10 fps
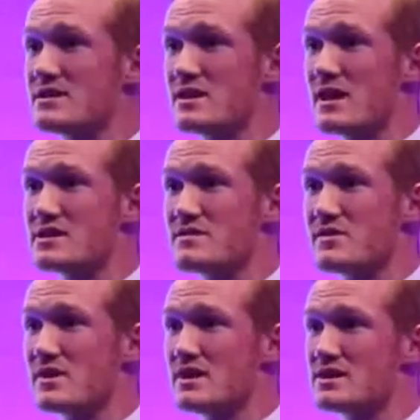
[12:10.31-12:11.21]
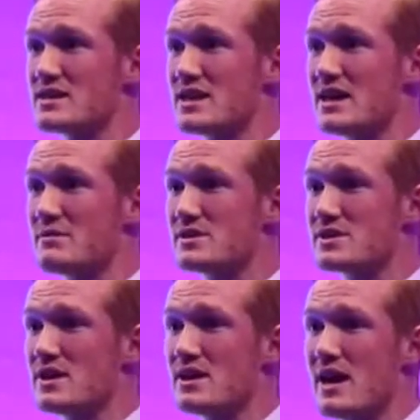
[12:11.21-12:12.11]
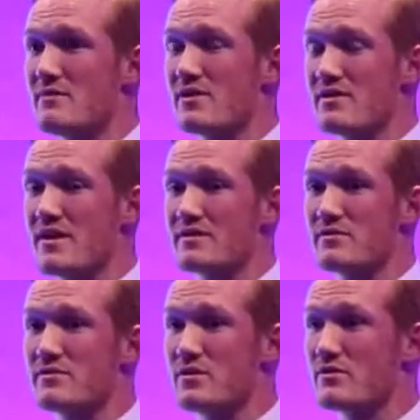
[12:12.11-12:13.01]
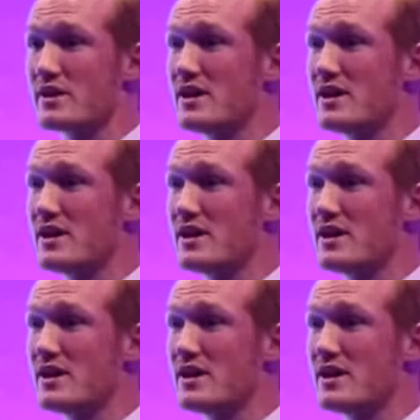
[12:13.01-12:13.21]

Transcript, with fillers: to the likes of you guys today, which I, I am very thankful for.